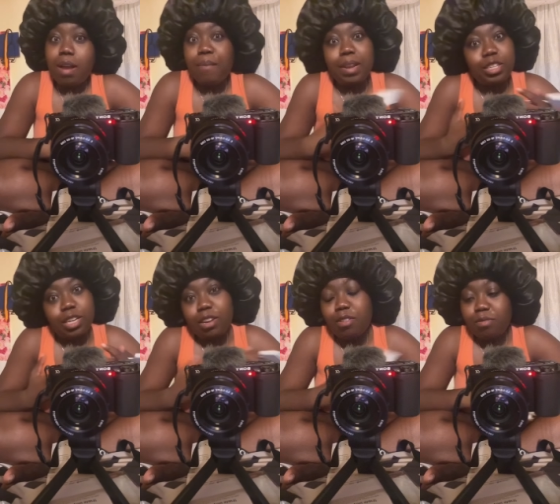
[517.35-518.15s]
for
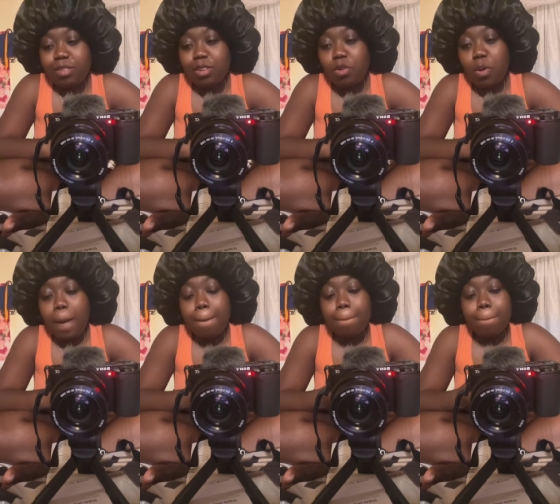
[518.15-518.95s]
all
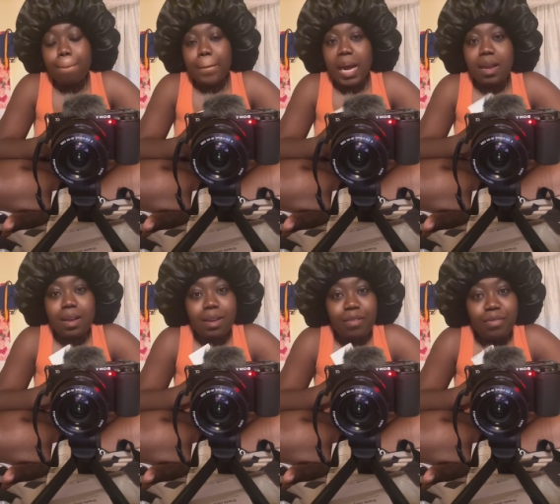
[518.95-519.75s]
upcoming
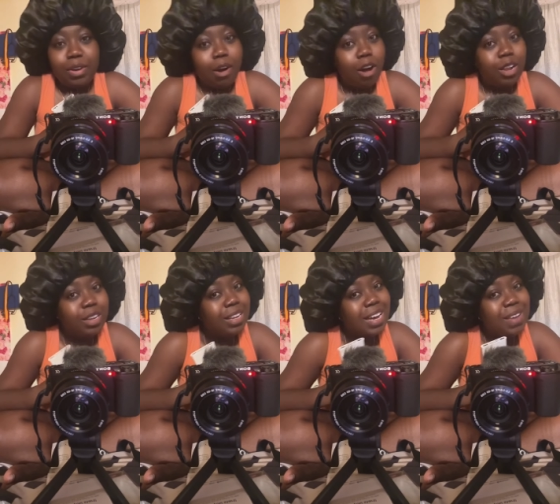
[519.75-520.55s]
YouTubers, content
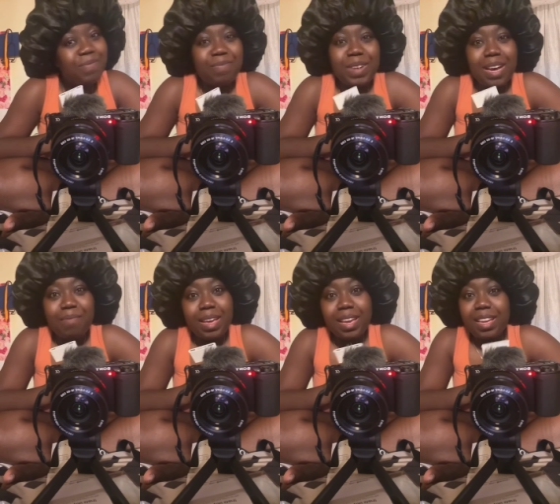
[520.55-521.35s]
creators, make sure y'all
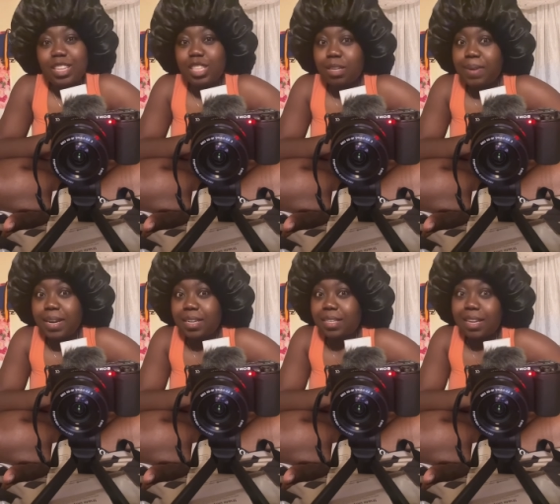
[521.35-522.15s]
go get y'all
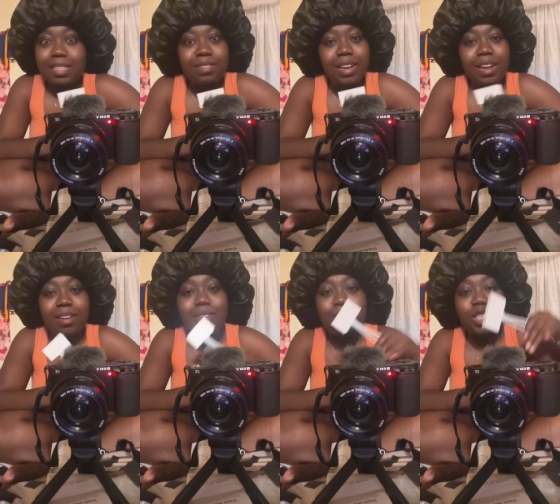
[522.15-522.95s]
off
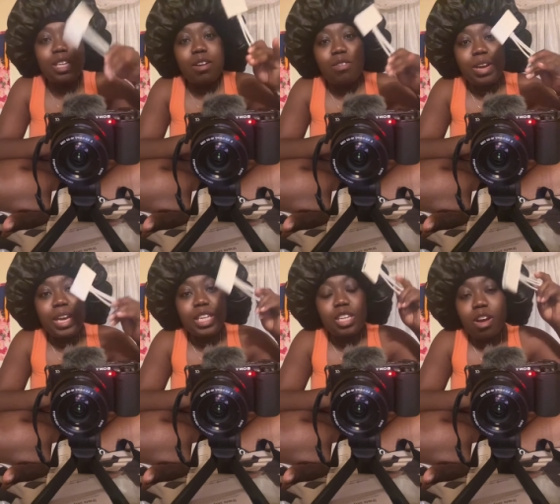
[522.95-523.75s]
Amazon for $15.